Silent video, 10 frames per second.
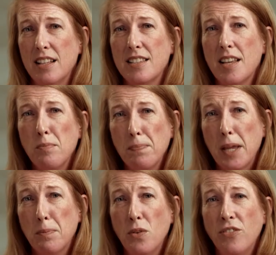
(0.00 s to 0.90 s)
Some
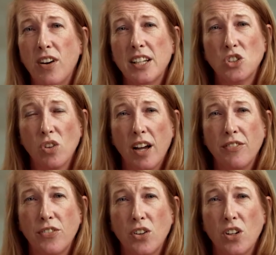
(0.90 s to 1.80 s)
people find dry
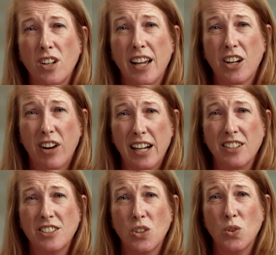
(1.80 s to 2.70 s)
food like
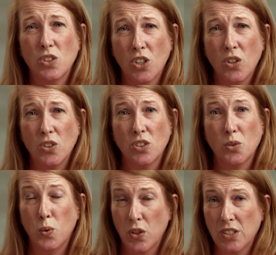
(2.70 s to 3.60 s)
crackers or toast
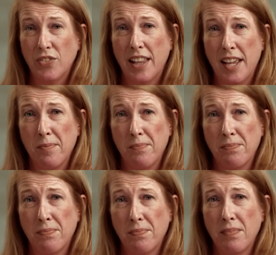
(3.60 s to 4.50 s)
works for them.
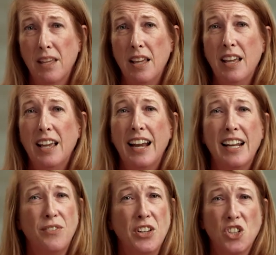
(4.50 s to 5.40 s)
And
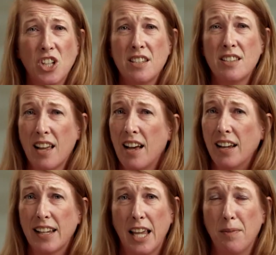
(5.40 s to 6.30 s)
if you just
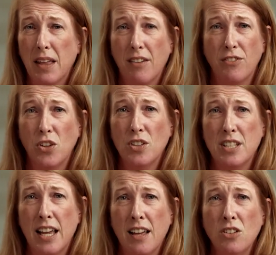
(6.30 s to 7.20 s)
can't keep that food
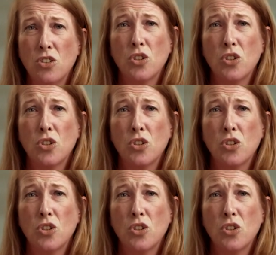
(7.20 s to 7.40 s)
down,